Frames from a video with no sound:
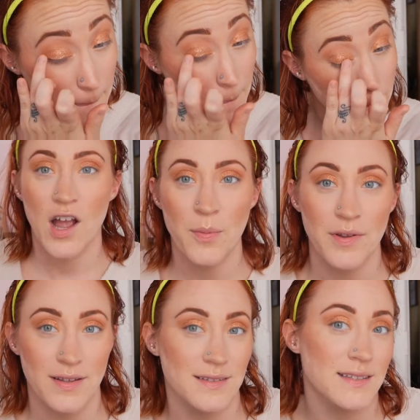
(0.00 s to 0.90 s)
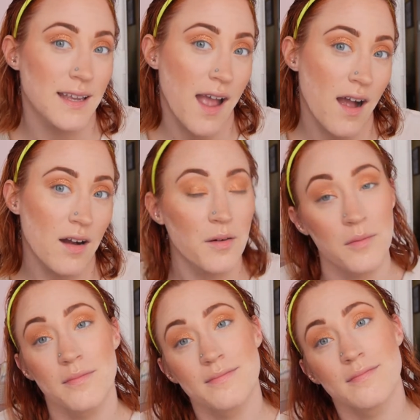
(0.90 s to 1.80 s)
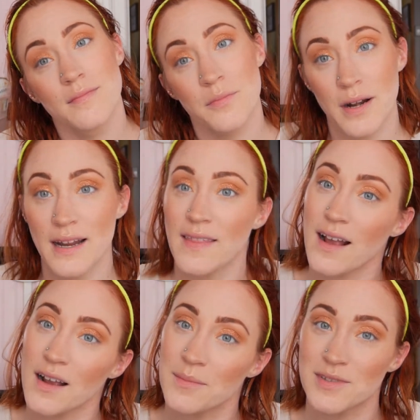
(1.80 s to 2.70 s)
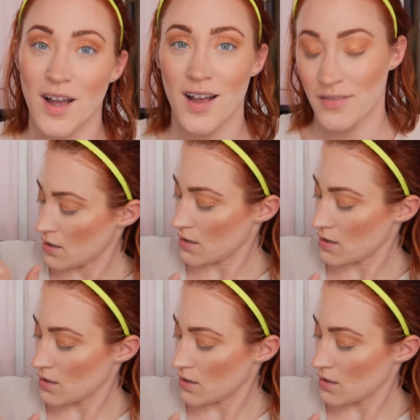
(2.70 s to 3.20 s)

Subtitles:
I hope you can see how pretty that comes off.